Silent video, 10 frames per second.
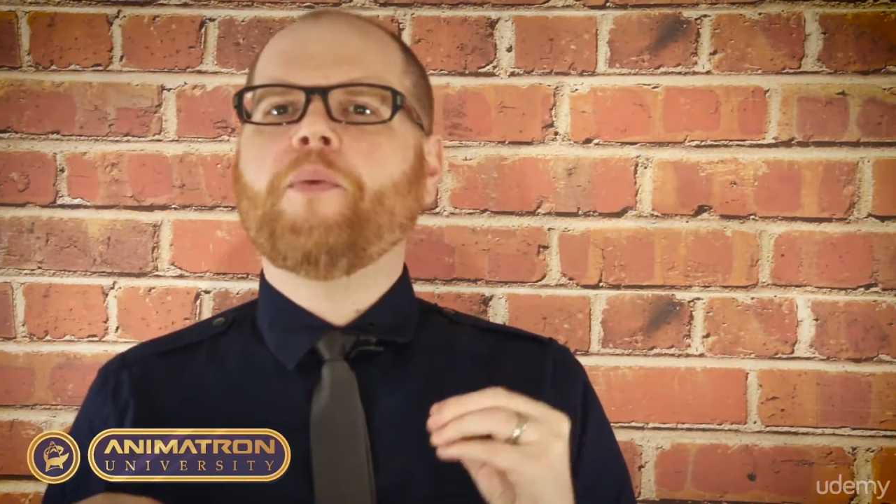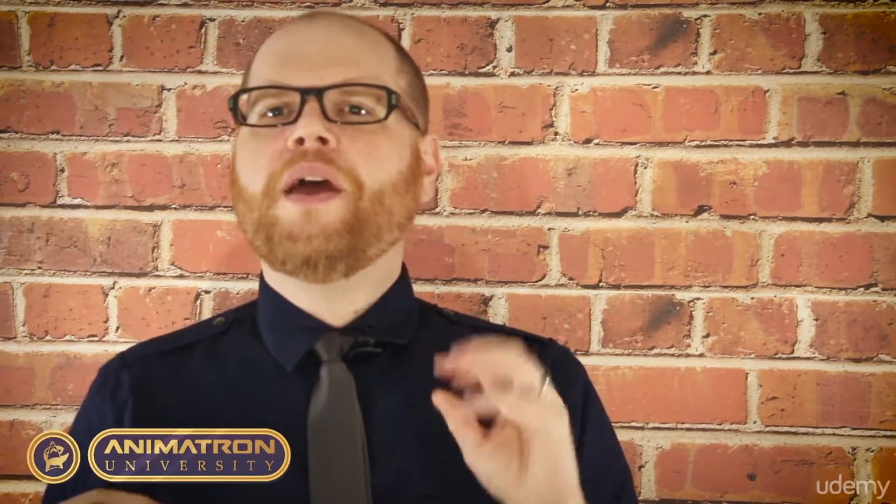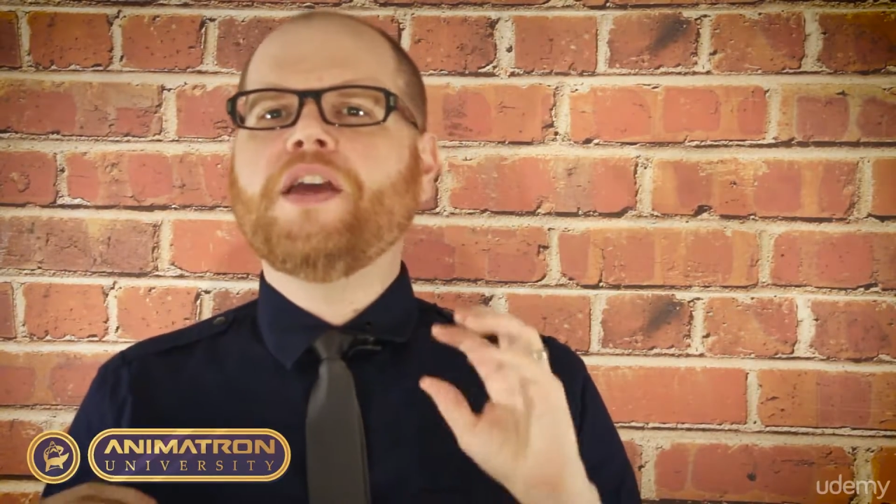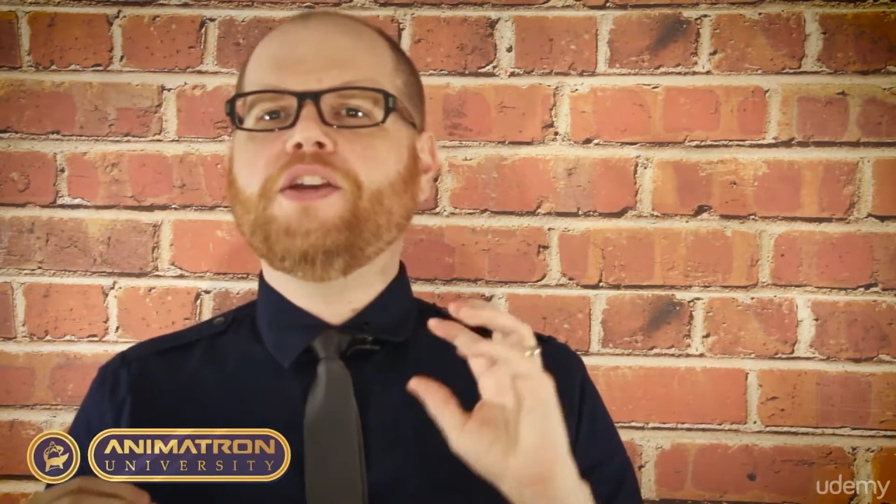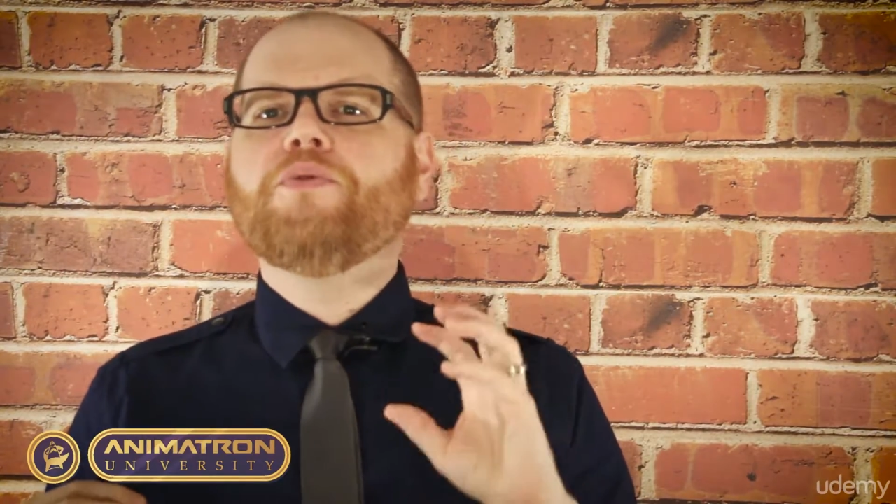
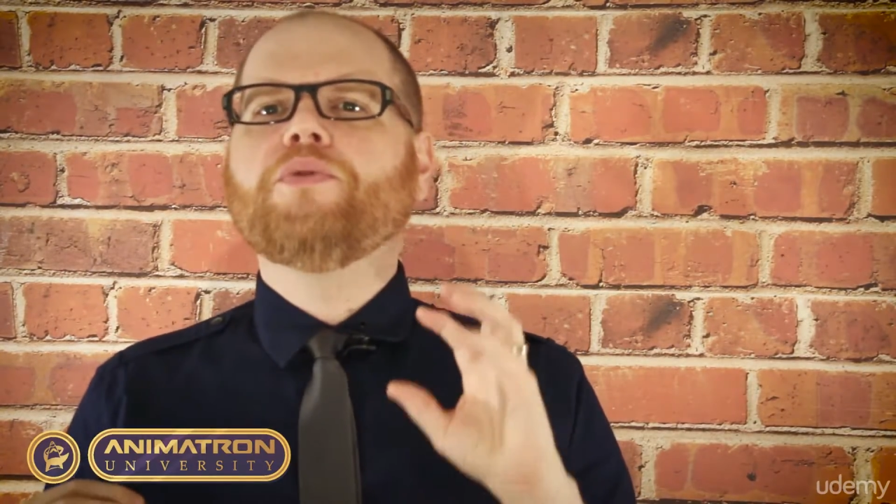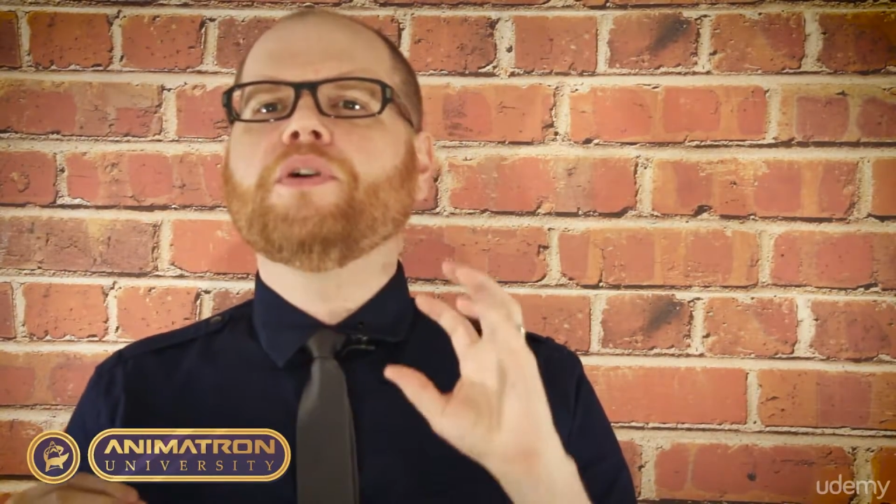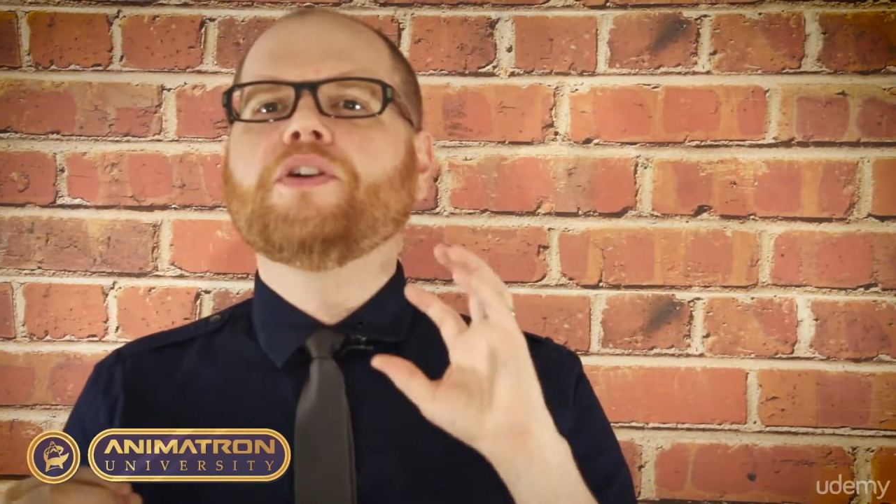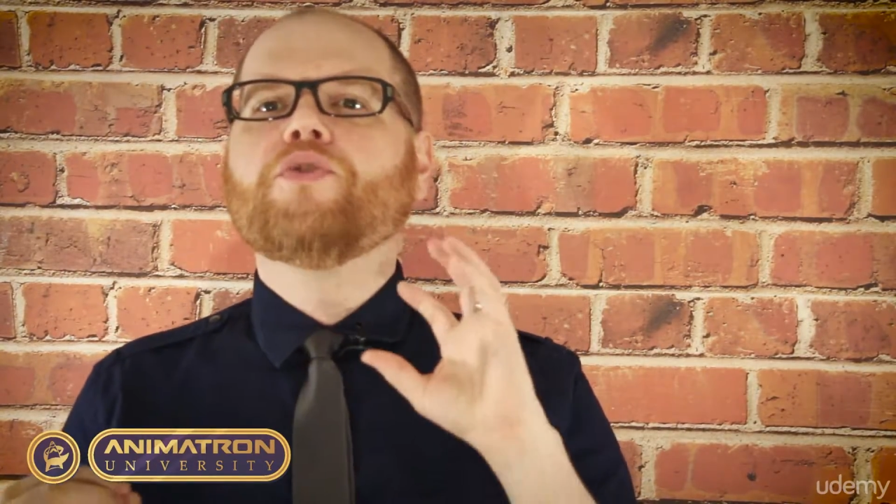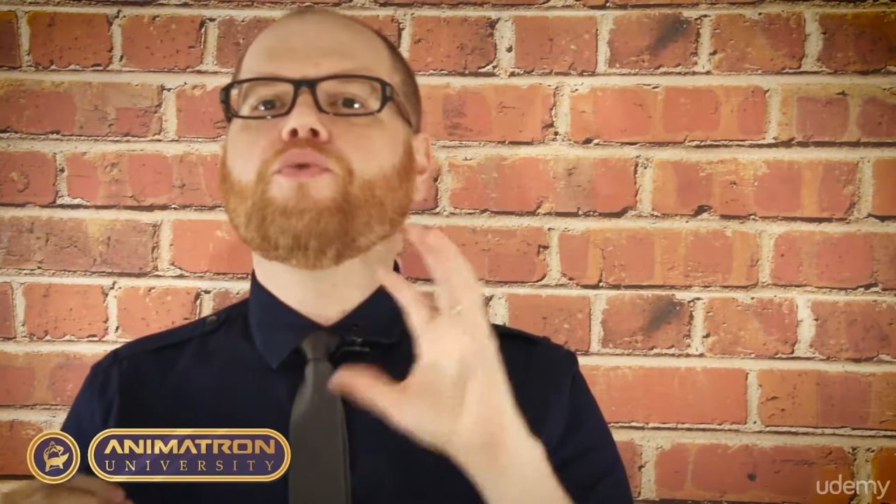help
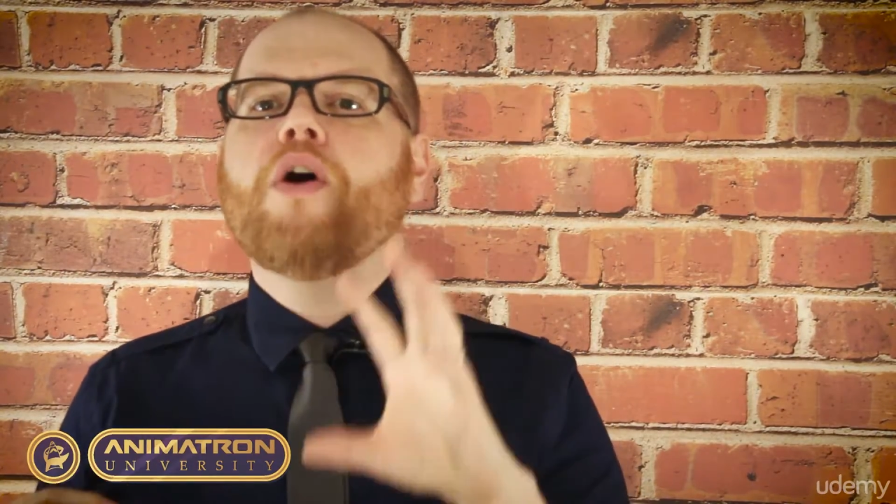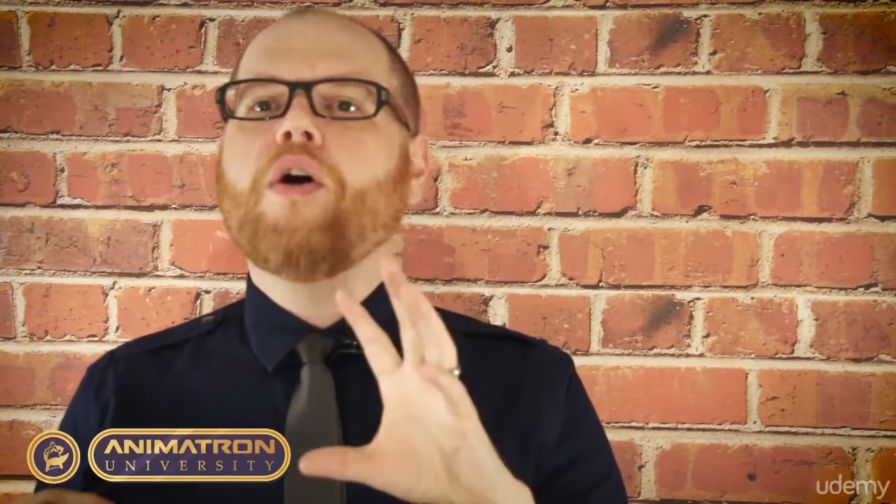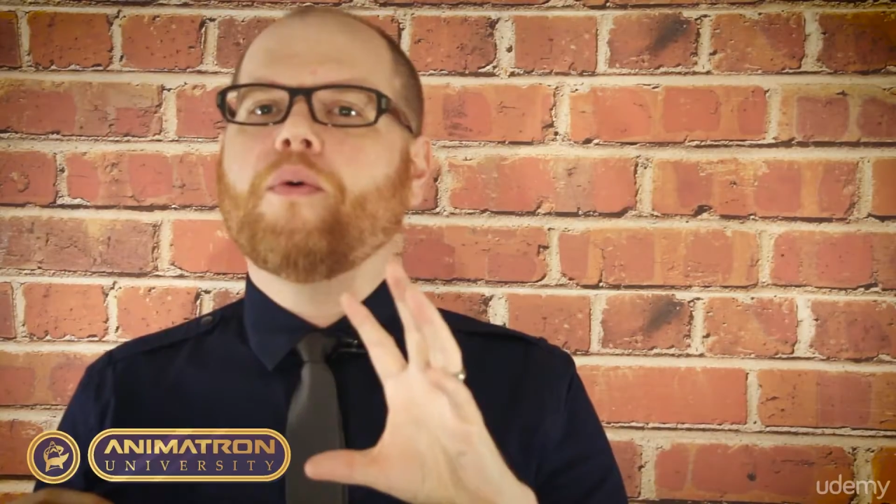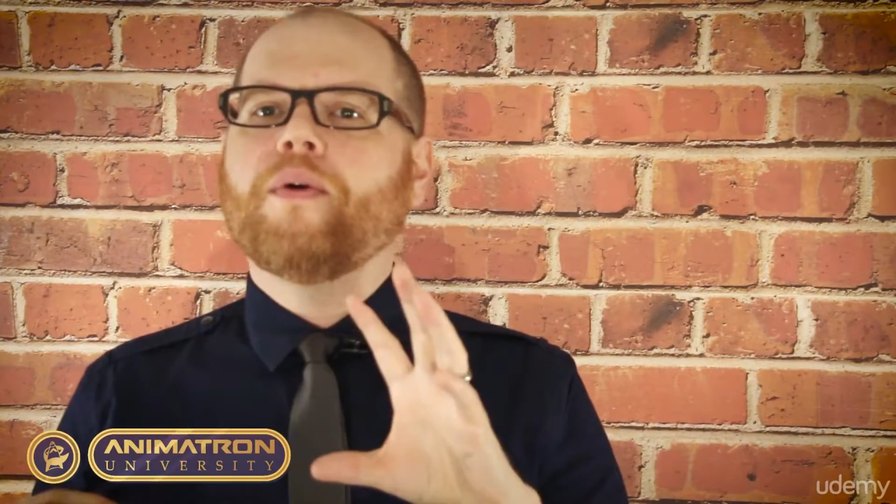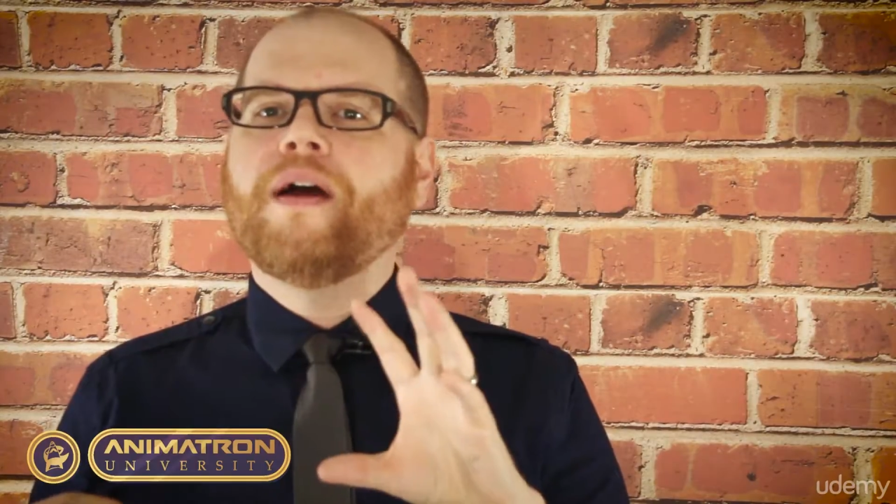you
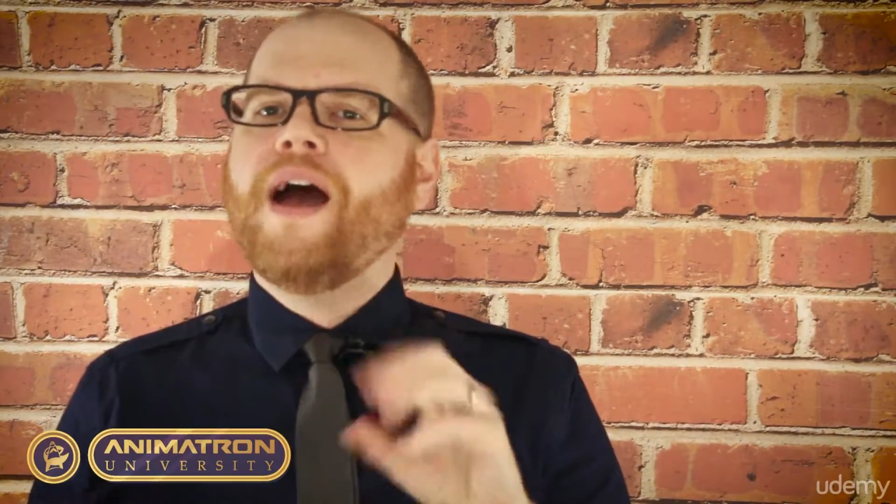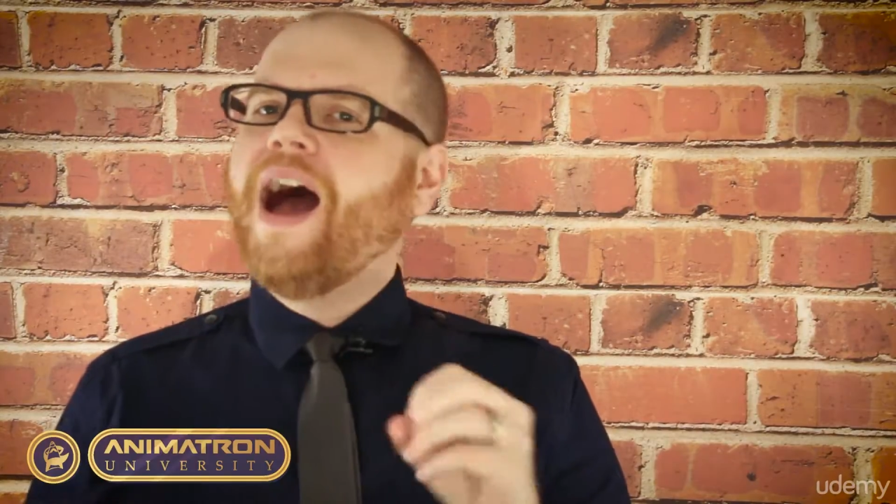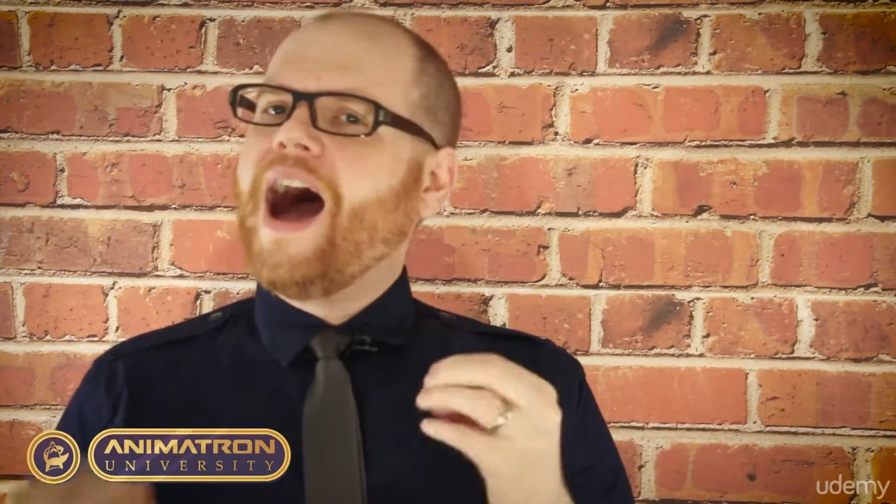grow.